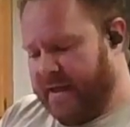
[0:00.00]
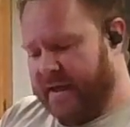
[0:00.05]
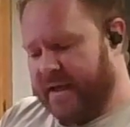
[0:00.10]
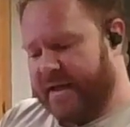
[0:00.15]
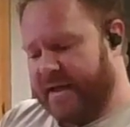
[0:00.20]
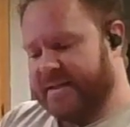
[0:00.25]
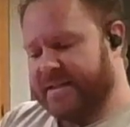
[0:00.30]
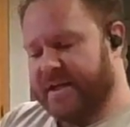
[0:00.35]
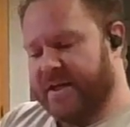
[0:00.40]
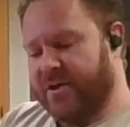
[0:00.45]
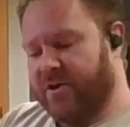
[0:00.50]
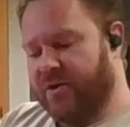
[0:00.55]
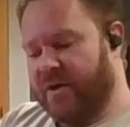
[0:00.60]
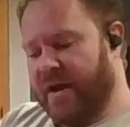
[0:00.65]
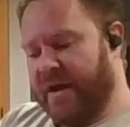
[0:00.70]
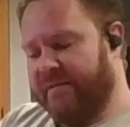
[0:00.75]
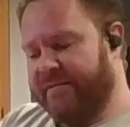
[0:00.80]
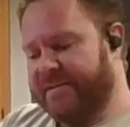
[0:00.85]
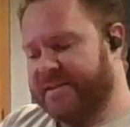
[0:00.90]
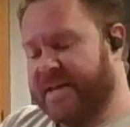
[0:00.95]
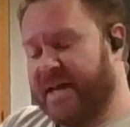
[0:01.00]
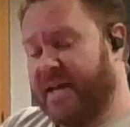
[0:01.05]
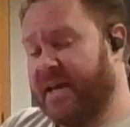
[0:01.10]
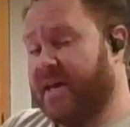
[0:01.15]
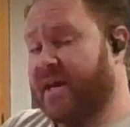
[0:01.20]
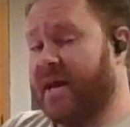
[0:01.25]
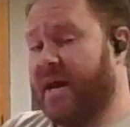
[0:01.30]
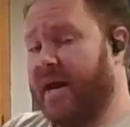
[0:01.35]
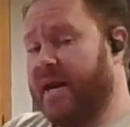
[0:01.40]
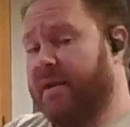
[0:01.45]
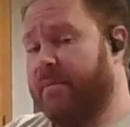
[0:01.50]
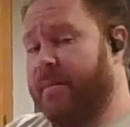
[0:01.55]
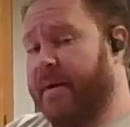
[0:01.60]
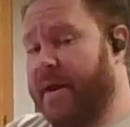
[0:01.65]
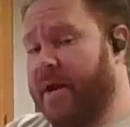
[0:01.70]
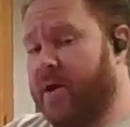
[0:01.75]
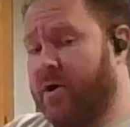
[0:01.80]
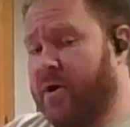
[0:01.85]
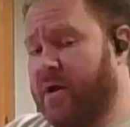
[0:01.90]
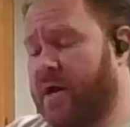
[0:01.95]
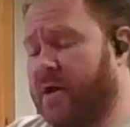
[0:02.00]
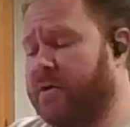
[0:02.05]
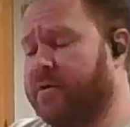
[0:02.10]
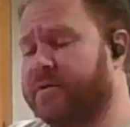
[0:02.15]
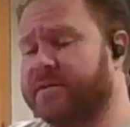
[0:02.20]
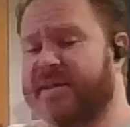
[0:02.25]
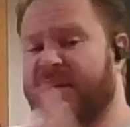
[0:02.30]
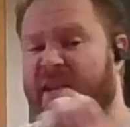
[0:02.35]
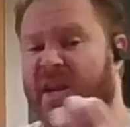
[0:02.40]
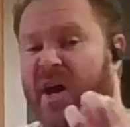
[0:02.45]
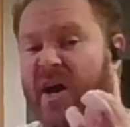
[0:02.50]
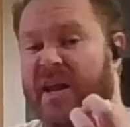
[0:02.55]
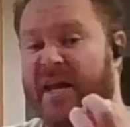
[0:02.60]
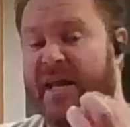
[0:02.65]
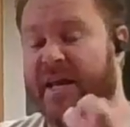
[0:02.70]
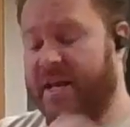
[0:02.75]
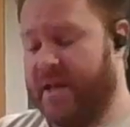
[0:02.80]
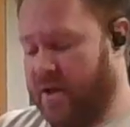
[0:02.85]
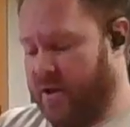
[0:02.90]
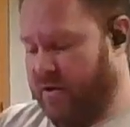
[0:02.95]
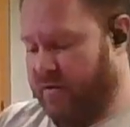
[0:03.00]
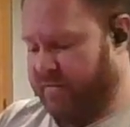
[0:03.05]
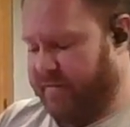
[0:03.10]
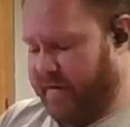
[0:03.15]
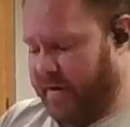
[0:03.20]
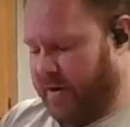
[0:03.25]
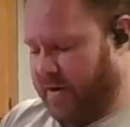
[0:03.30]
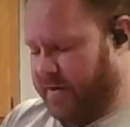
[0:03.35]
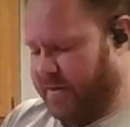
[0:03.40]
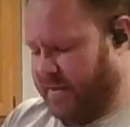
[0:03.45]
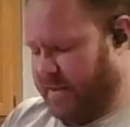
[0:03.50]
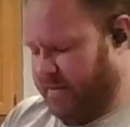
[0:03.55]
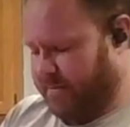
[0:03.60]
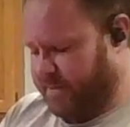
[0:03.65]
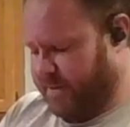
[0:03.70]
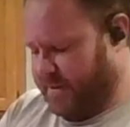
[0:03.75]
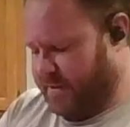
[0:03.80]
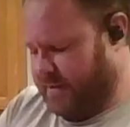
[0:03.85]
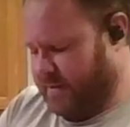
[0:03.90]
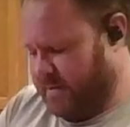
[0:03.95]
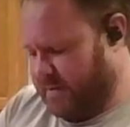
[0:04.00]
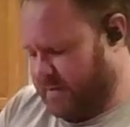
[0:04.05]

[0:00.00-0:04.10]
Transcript: because then your knife is kind of guided by your knuckles and not hitting your fingertips.